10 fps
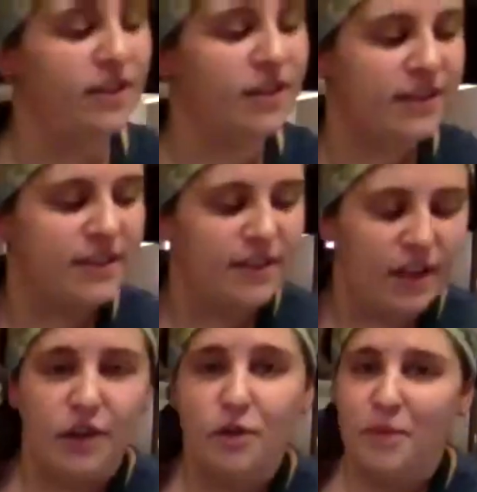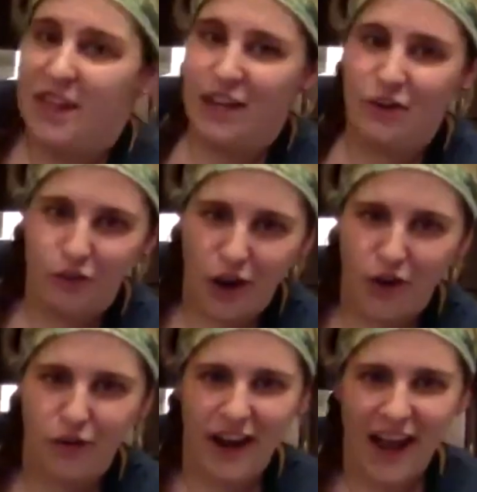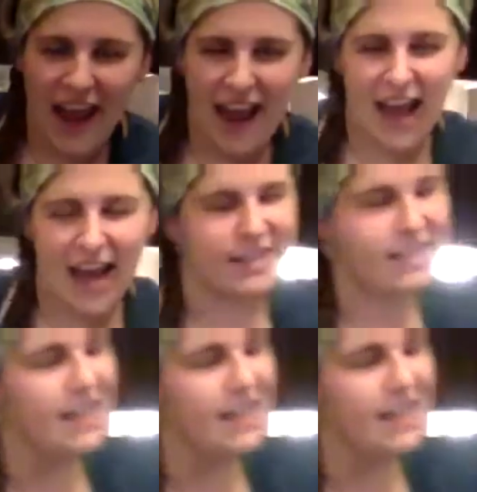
this is a UP grown and